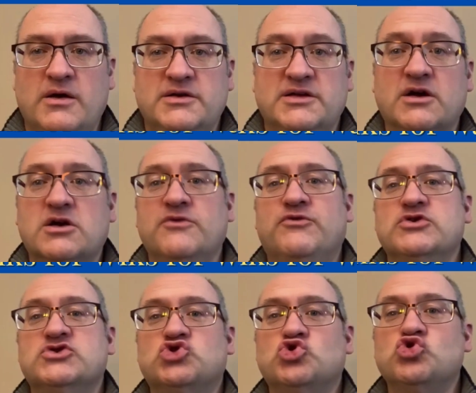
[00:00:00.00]
Danke fürs
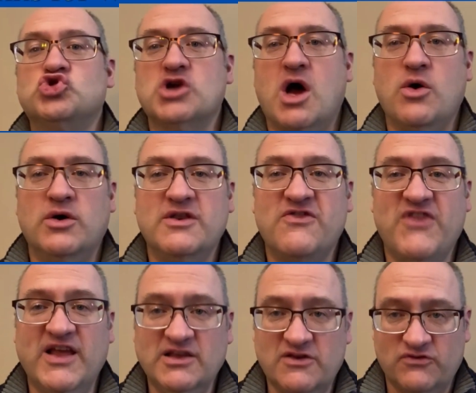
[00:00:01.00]
Zuschauen.
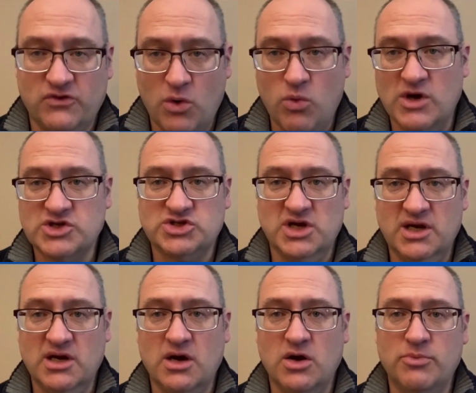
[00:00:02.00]
Thanks for watching.
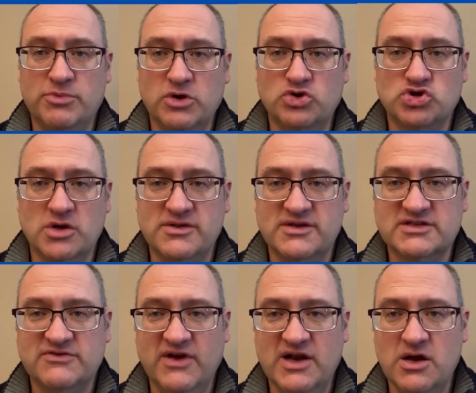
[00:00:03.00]
I hope you enjoyed this
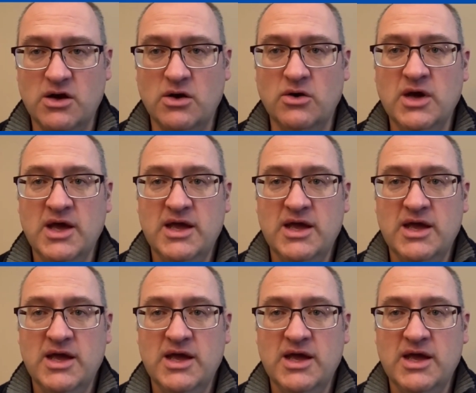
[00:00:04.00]
video.